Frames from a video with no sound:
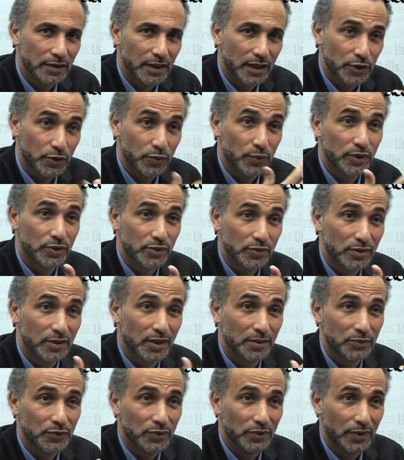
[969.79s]
And you want to
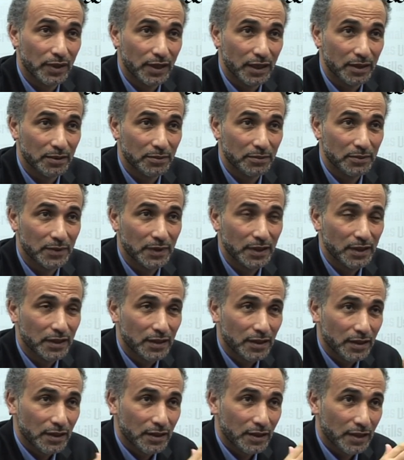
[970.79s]
come to Him,
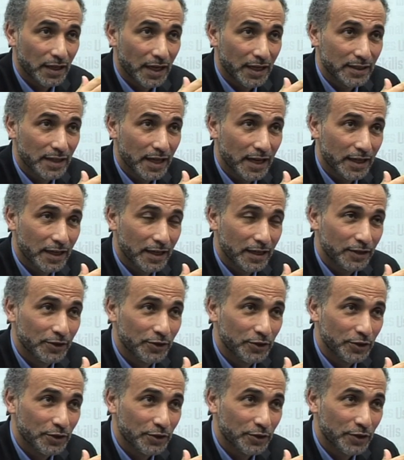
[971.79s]
at, at
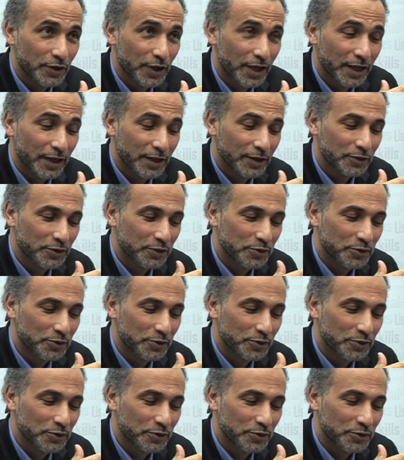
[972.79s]
the, at,